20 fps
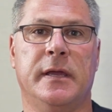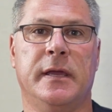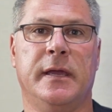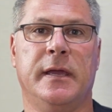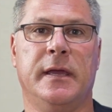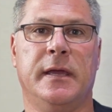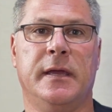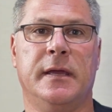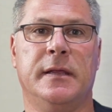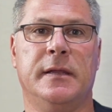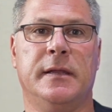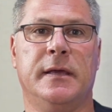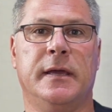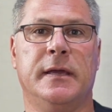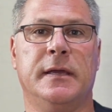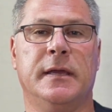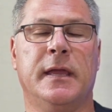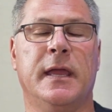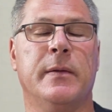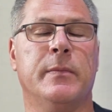and
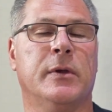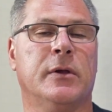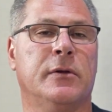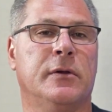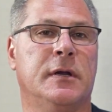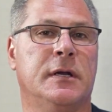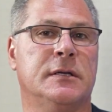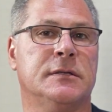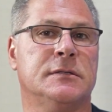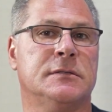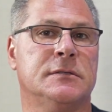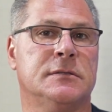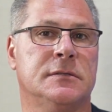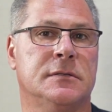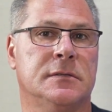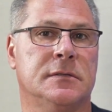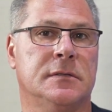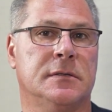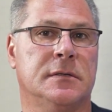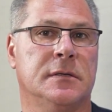I came across